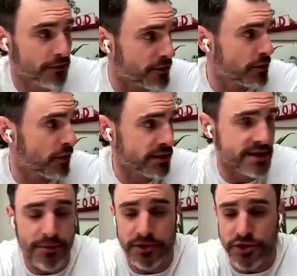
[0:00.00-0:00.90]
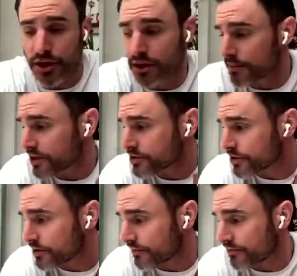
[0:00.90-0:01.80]
So if you are tempering chocolate, make
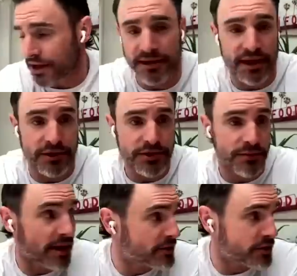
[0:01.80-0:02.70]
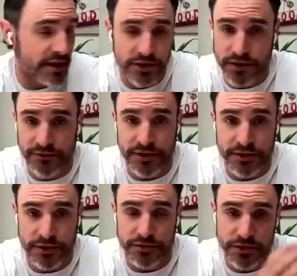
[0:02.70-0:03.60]
sure you have nothing else around you that you have
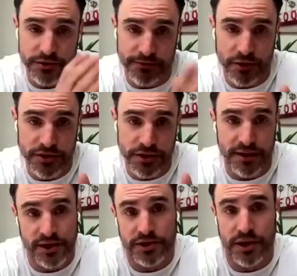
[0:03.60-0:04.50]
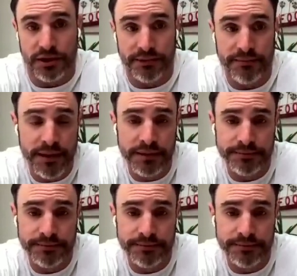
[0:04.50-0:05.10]
to do, and just focus on that chocolate.